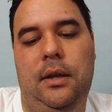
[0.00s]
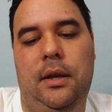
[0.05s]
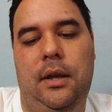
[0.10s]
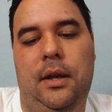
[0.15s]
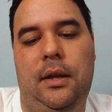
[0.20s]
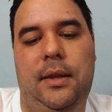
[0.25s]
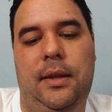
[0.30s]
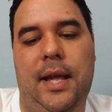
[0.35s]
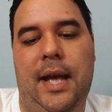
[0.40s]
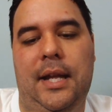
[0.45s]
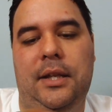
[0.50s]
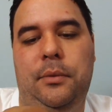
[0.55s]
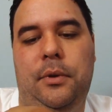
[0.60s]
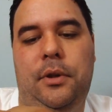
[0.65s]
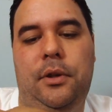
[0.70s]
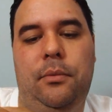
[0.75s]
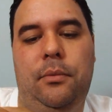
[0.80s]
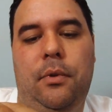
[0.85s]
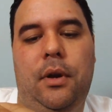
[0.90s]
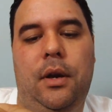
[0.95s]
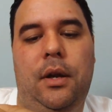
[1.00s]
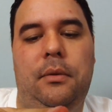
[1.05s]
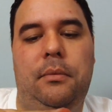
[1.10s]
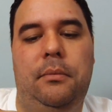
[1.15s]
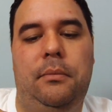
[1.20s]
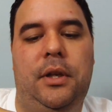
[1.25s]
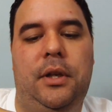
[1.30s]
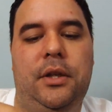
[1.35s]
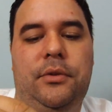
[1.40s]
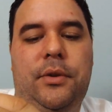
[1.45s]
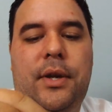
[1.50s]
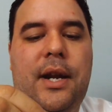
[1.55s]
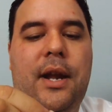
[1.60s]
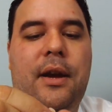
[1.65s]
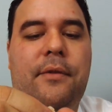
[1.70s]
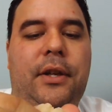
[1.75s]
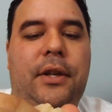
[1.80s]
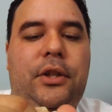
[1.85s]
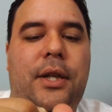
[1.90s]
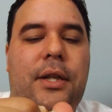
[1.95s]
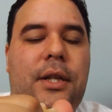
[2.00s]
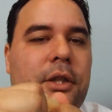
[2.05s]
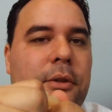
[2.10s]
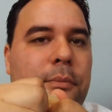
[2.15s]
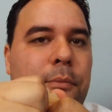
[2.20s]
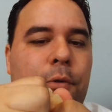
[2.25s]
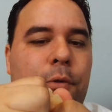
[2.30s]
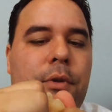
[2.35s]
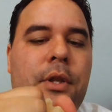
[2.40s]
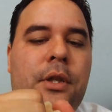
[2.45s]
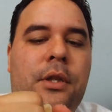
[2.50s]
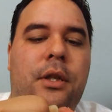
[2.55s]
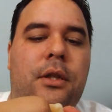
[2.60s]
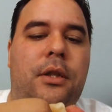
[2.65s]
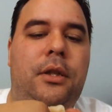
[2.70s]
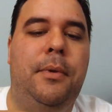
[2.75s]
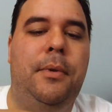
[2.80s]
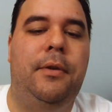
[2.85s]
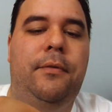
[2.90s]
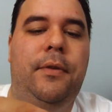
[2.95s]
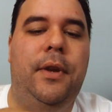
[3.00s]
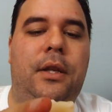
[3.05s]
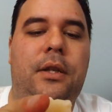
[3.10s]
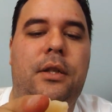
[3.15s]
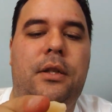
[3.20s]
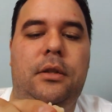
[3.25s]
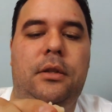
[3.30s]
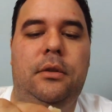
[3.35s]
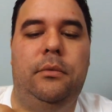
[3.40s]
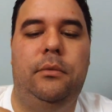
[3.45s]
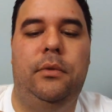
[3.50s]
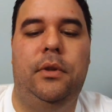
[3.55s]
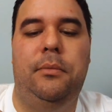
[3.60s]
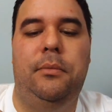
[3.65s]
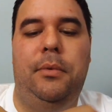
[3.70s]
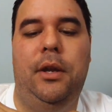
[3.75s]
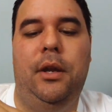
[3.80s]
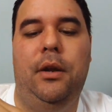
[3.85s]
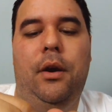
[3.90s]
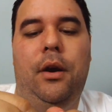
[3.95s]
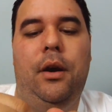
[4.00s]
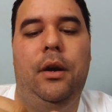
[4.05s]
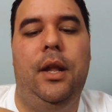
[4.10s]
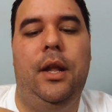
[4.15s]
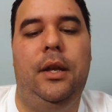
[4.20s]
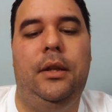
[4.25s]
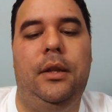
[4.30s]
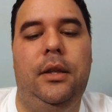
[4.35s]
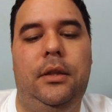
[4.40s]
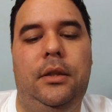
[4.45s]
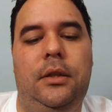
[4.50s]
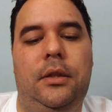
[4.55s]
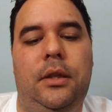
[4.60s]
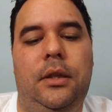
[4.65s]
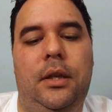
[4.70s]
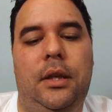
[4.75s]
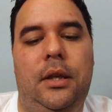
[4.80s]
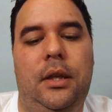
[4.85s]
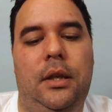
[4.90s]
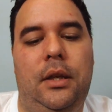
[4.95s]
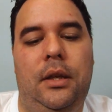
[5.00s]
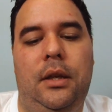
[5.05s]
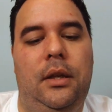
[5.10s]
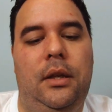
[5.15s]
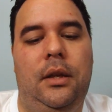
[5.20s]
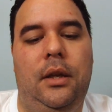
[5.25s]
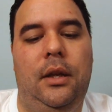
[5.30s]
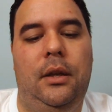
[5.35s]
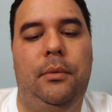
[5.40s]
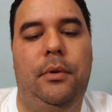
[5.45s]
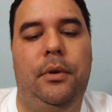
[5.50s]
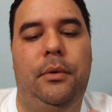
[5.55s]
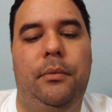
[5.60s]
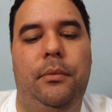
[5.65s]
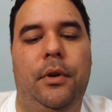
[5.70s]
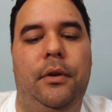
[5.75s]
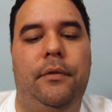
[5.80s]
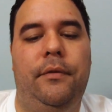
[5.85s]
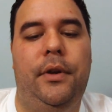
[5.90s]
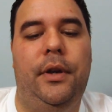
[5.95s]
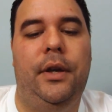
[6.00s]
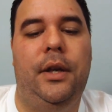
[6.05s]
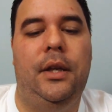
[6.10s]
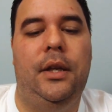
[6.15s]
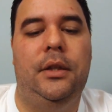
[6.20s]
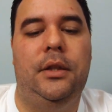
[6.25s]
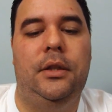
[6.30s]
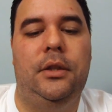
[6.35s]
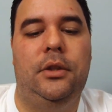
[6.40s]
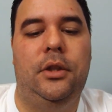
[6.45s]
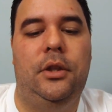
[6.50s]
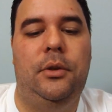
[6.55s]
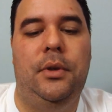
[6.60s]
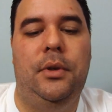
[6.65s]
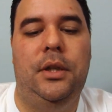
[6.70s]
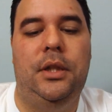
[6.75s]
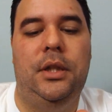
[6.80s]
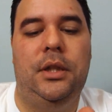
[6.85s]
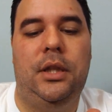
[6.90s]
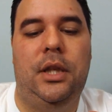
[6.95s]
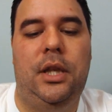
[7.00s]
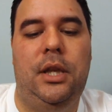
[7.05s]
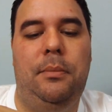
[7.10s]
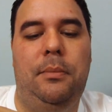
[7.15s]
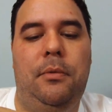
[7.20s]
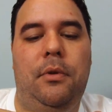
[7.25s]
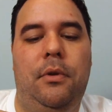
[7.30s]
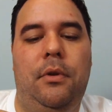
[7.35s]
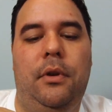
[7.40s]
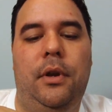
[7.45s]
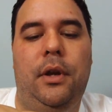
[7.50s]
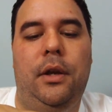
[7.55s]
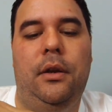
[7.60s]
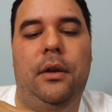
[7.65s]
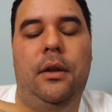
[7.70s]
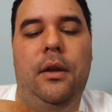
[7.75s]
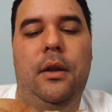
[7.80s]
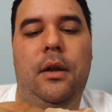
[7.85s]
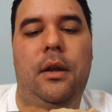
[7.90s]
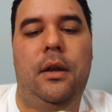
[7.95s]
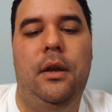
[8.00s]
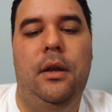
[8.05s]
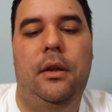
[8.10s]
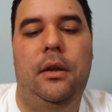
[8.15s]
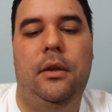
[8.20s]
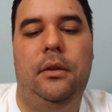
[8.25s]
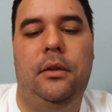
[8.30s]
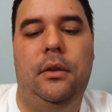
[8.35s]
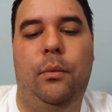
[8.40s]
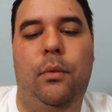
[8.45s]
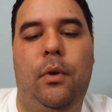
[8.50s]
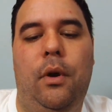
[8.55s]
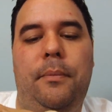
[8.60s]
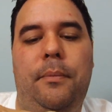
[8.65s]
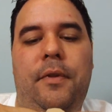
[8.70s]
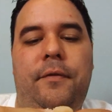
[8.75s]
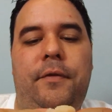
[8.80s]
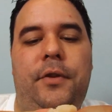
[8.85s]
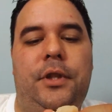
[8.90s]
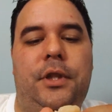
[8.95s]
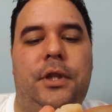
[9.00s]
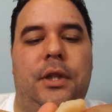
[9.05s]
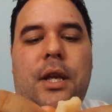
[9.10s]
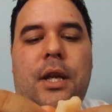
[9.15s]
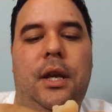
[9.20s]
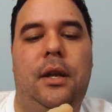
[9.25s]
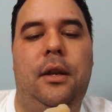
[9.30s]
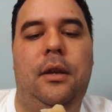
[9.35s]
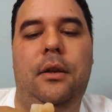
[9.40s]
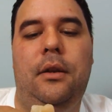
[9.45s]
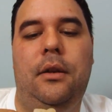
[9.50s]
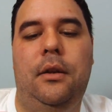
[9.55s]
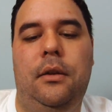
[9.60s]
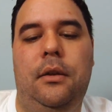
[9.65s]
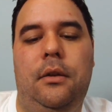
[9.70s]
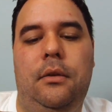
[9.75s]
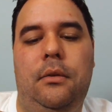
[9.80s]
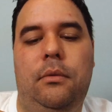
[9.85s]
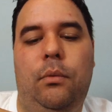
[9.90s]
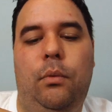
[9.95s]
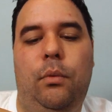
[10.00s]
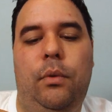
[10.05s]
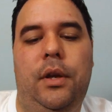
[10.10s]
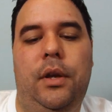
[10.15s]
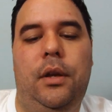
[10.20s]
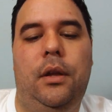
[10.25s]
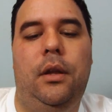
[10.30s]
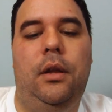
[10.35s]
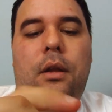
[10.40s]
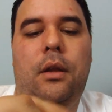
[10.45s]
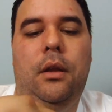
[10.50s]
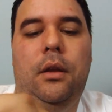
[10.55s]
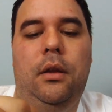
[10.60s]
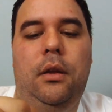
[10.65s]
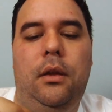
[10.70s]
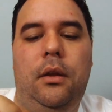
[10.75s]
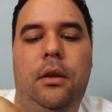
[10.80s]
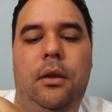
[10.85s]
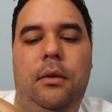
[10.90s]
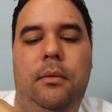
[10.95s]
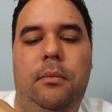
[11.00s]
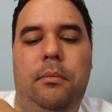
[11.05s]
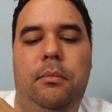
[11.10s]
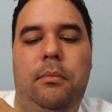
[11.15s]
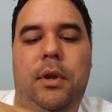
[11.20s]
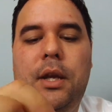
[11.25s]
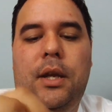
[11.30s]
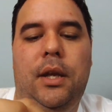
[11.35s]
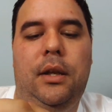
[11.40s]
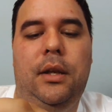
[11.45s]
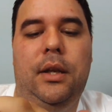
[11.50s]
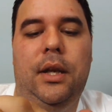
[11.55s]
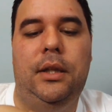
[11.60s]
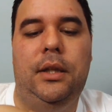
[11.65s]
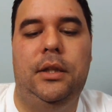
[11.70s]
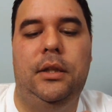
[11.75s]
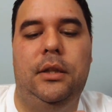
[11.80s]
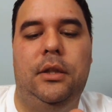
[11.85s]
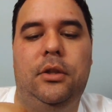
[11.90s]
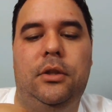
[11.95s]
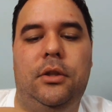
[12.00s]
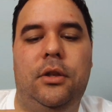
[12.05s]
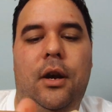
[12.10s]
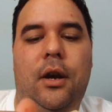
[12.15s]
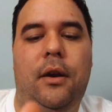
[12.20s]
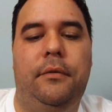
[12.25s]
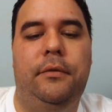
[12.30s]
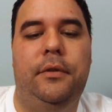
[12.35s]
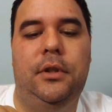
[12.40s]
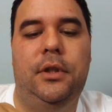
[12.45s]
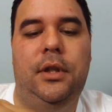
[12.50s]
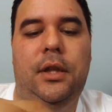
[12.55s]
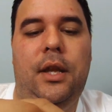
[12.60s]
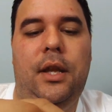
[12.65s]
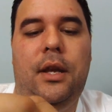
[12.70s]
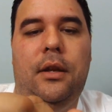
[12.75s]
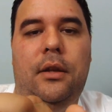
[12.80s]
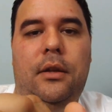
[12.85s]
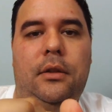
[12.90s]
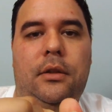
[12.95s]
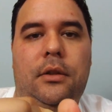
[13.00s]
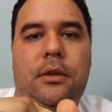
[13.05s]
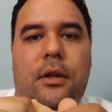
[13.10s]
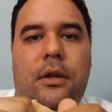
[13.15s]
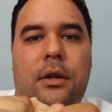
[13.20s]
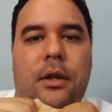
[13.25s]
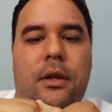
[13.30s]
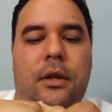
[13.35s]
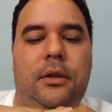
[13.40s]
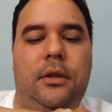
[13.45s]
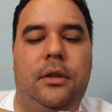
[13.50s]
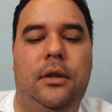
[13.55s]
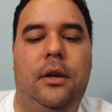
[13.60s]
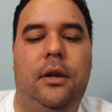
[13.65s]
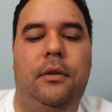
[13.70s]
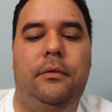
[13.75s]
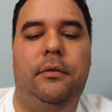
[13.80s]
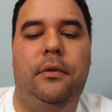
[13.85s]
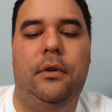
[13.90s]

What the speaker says: And that's what you want, because right now if I tried to smooth this onto my face with it being hard like this, it wouldn't work very nice. So you want to just keep going. The warmth of your skin will make it nice and soft. See that? It's starting to get soft.